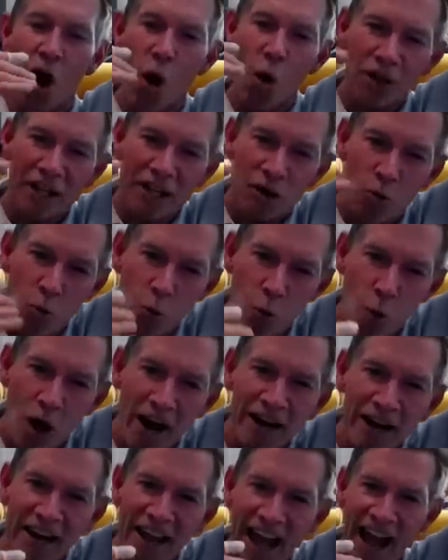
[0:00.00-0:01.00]
Only
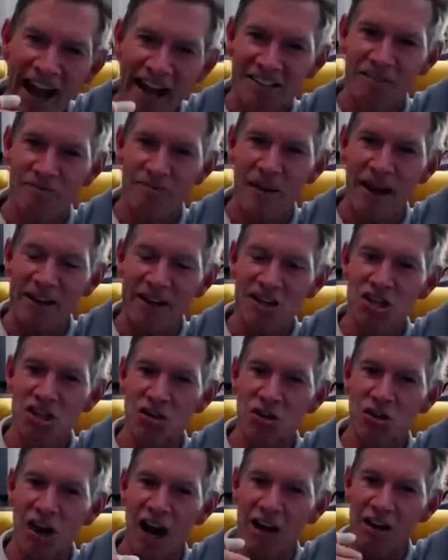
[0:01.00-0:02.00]
one active
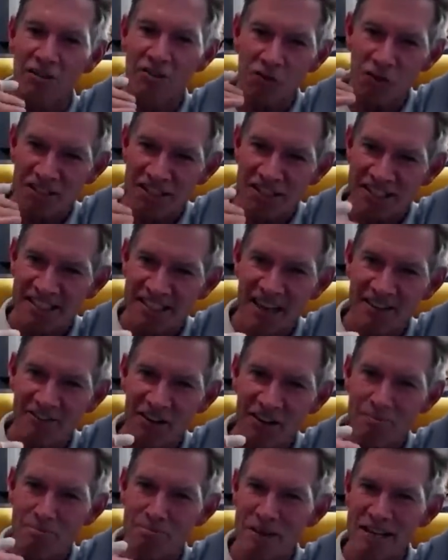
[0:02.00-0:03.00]
manager out of every
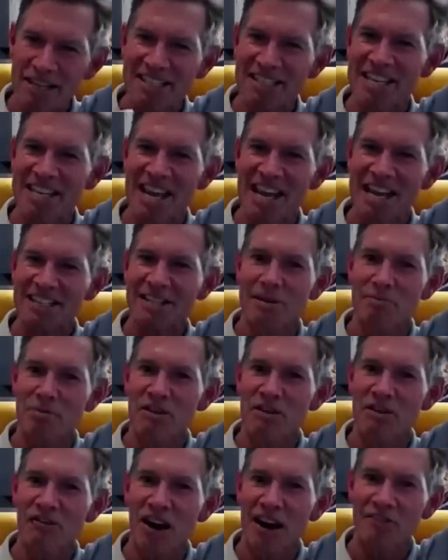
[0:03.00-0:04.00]
7 beats the
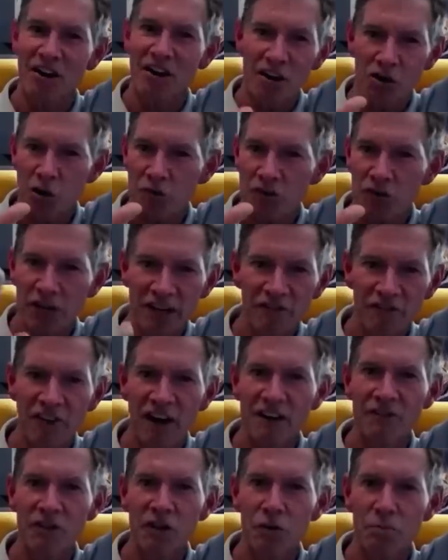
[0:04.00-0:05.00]
S&P 500 over any
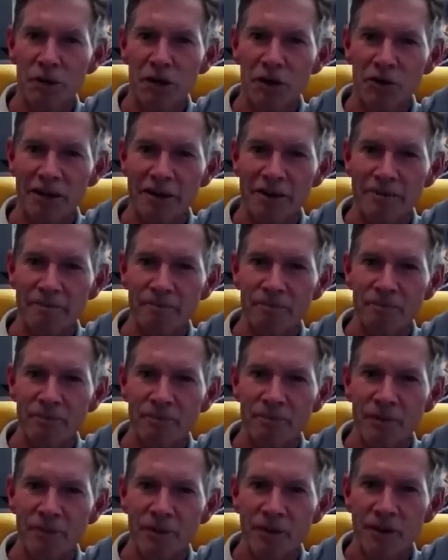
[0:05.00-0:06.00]
5-year period.
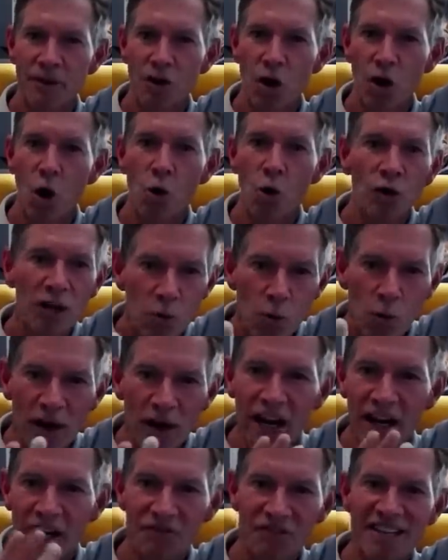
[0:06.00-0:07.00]
Only
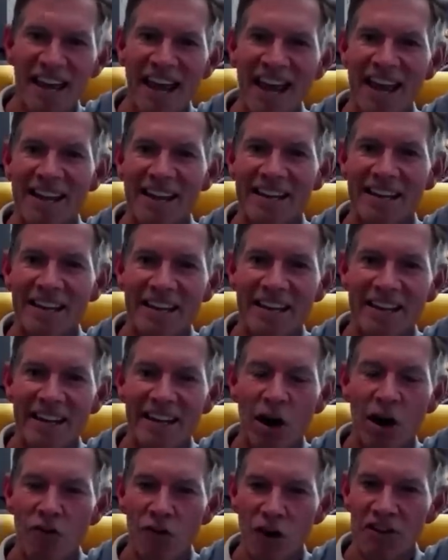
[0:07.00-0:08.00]
one out of 10
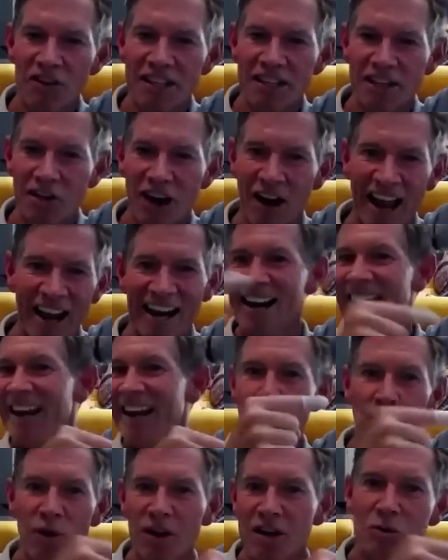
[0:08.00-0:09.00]
over every 10-year, and it
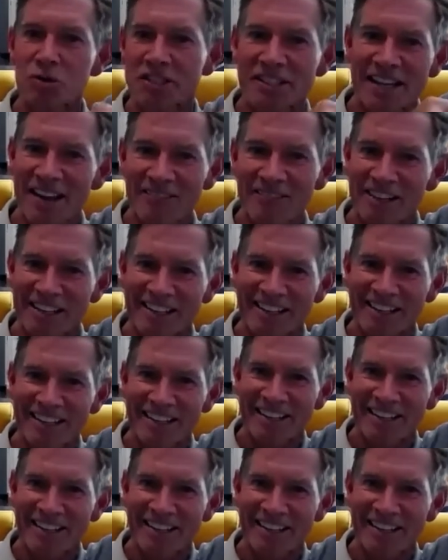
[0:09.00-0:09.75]
ain't one of those 7.